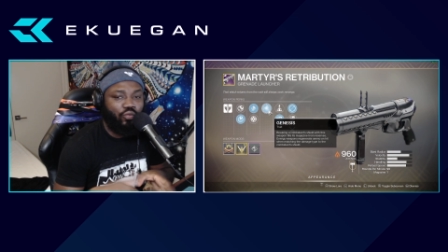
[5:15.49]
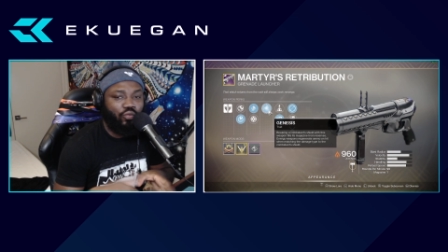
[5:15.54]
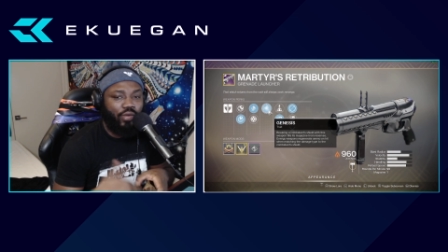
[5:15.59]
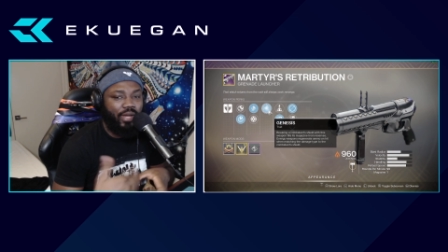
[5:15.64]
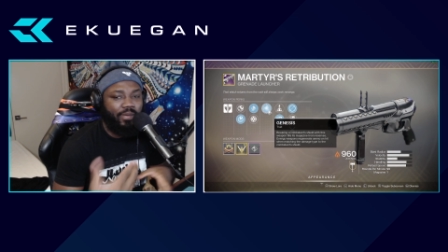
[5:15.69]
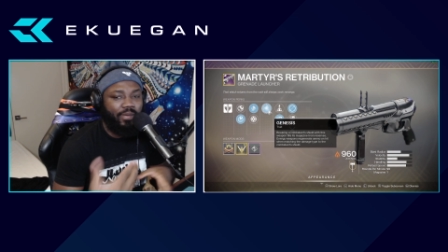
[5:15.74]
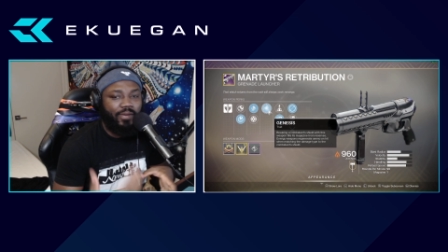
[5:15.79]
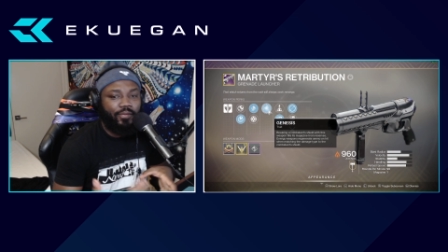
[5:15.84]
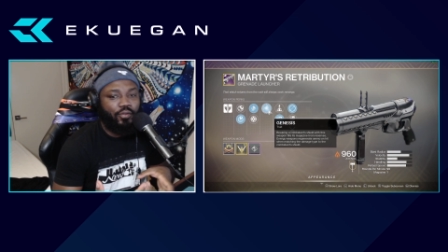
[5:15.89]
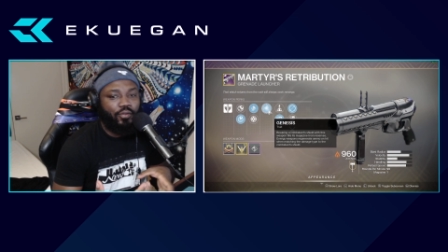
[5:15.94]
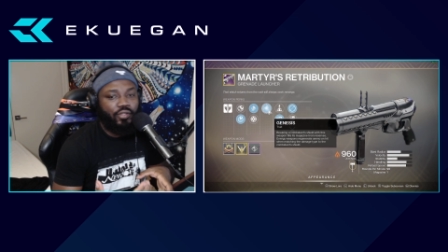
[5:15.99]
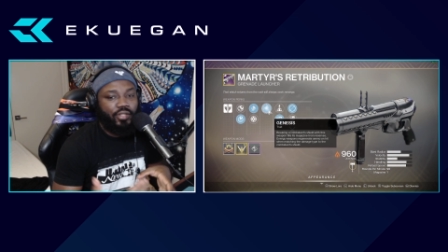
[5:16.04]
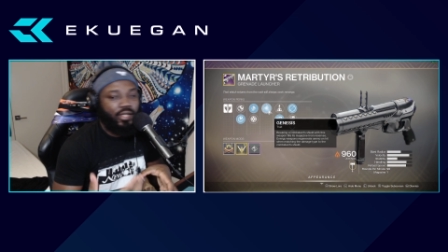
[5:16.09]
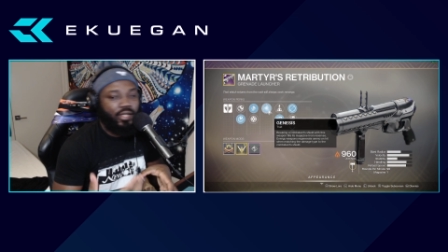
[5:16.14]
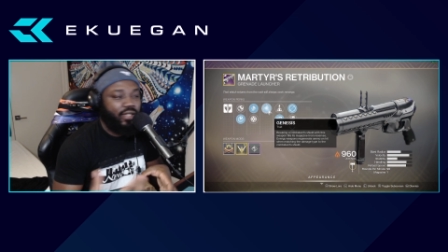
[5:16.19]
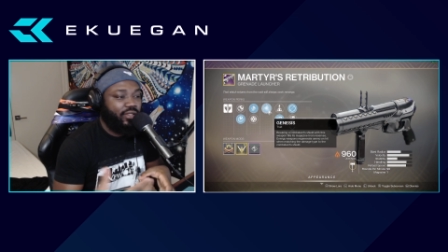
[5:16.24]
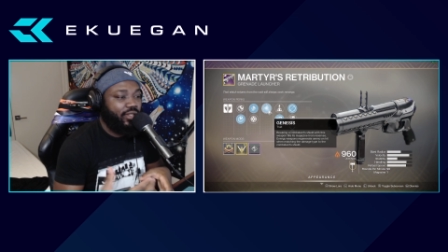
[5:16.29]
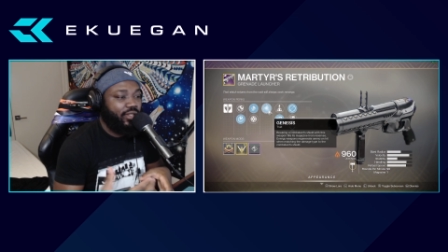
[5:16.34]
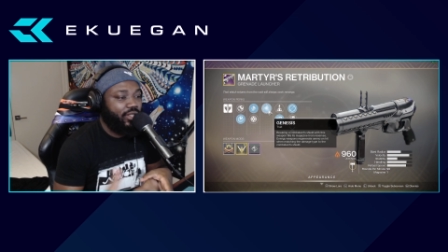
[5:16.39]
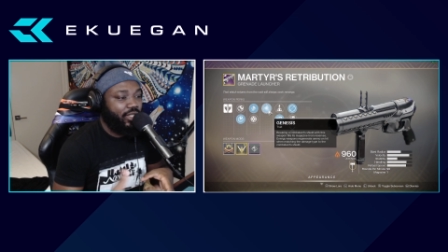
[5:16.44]
way before
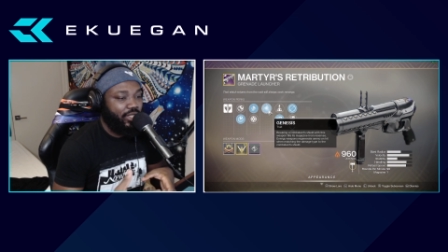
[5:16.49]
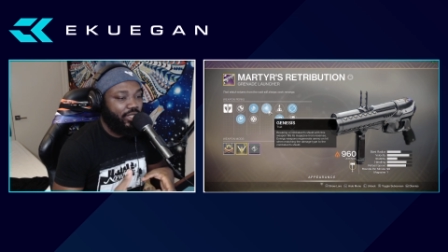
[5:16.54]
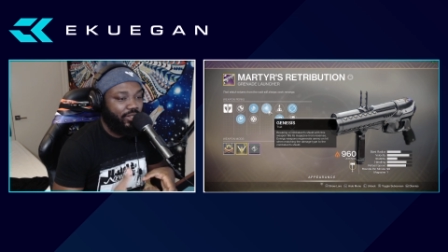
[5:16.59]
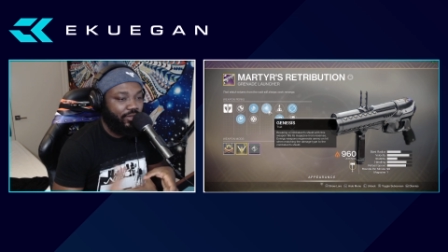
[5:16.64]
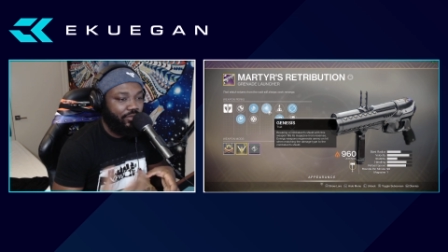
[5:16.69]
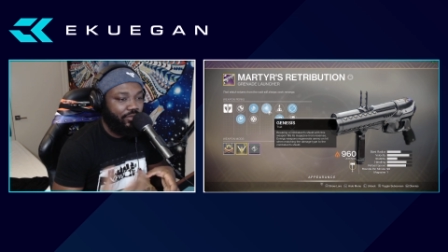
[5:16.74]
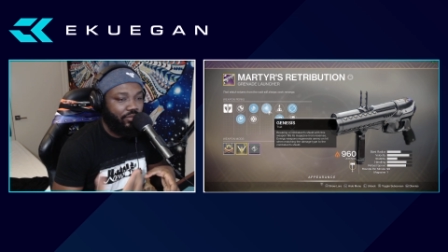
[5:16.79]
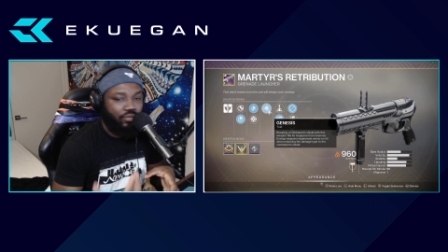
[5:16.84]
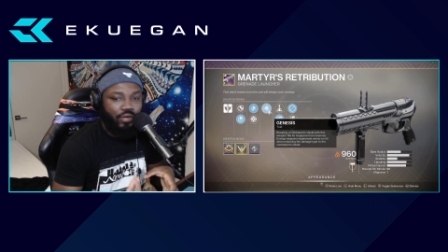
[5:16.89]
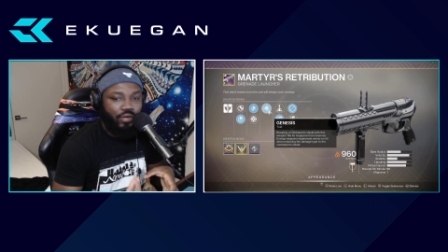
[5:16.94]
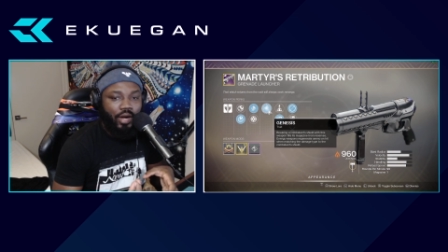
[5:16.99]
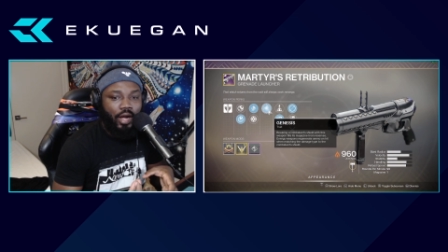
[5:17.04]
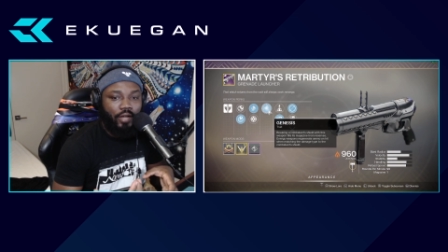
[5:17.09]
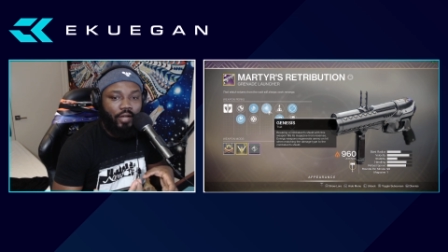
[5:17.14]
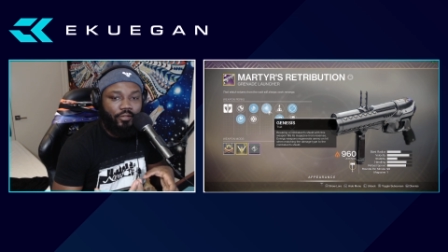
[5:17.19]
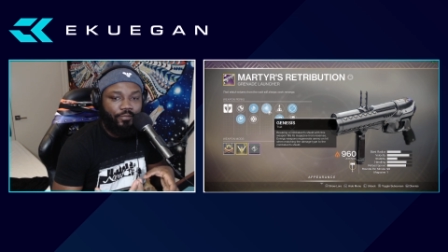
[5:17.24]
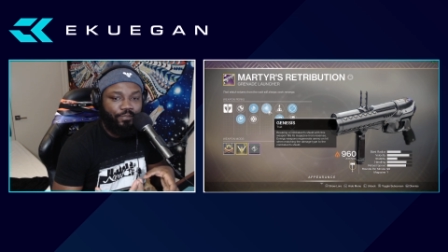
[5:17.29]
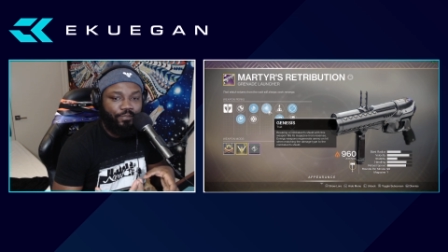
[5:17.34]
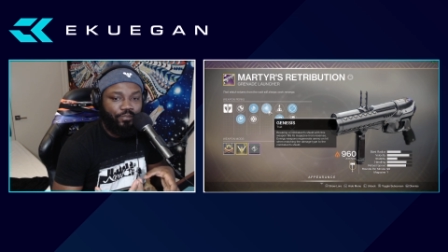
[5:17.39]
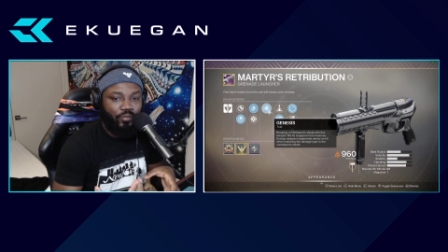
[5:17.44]
Genesis is even proc,
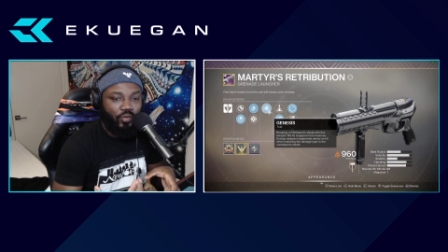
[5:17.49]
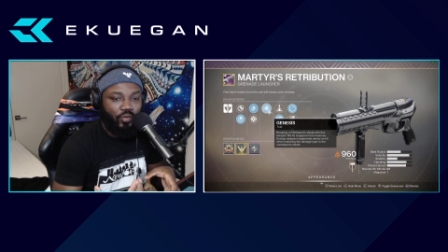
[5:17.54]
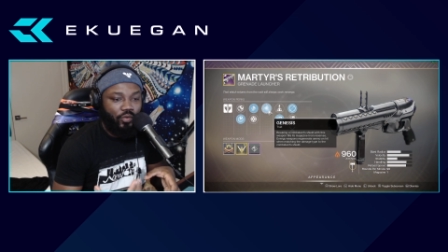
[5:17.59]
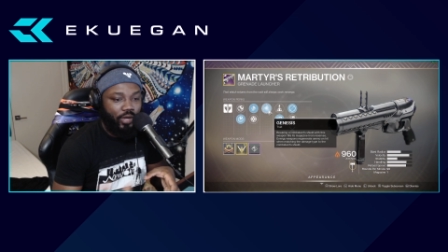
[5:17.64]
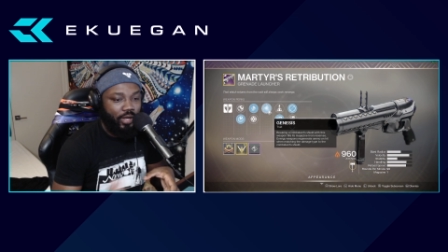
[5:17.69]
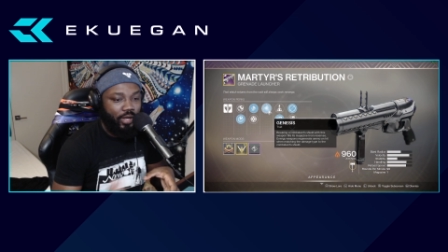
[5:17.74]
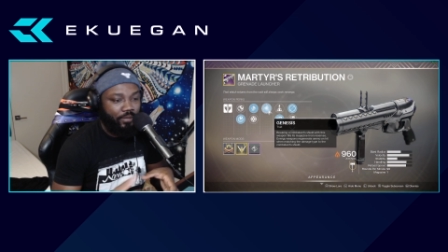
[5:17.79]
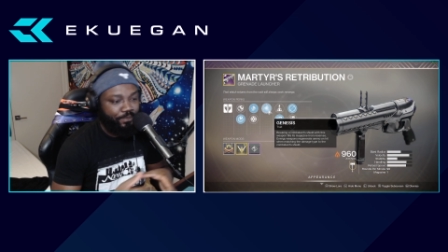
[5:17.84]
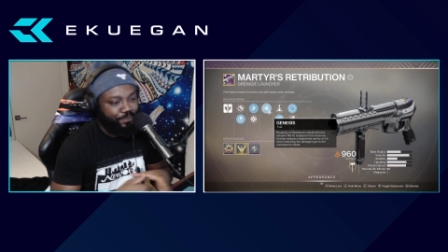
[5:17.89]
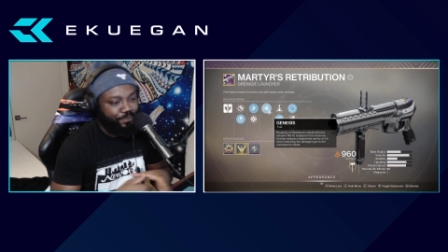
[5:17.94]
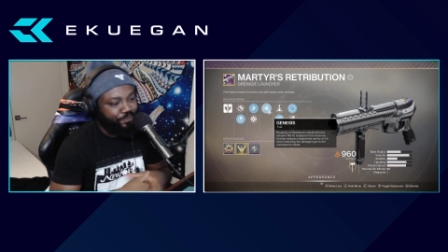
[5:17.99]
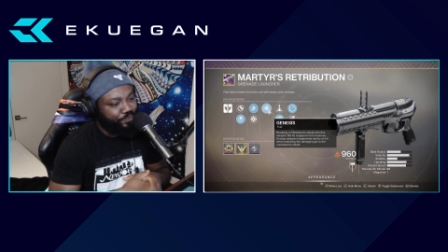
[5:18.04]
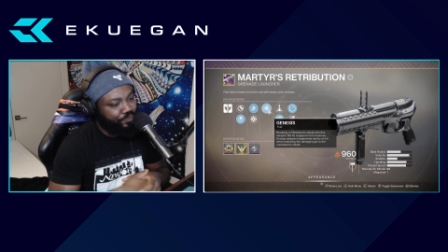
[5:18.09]
right?